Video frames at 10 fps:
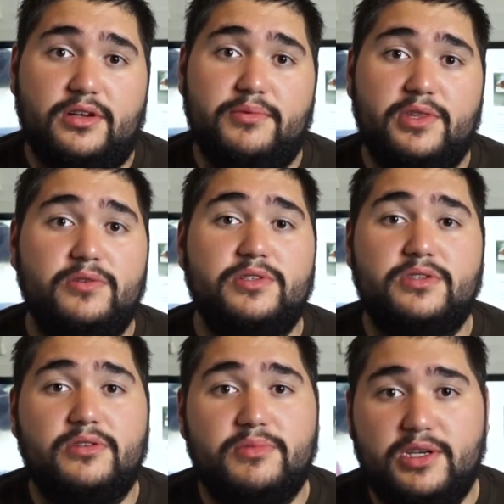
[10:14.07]
I mean, there is
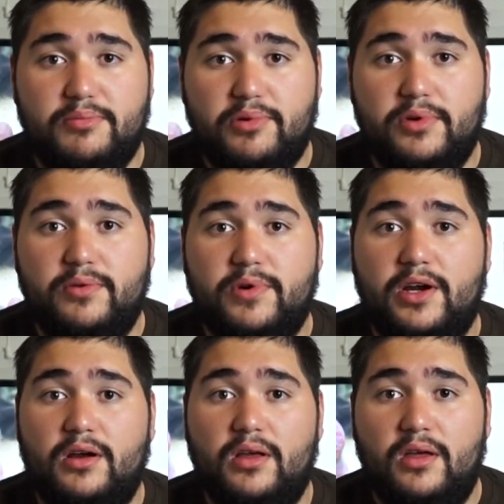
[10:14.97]
going to be a point
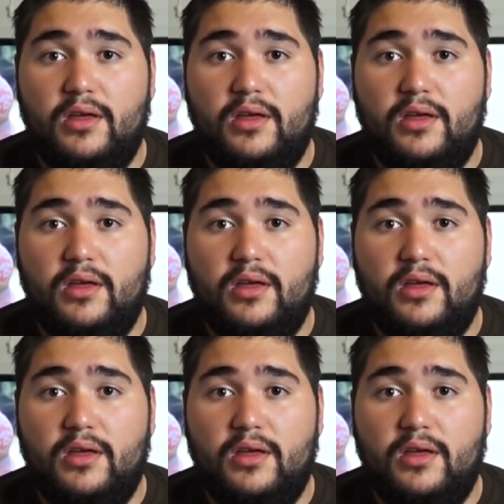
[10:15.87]
where,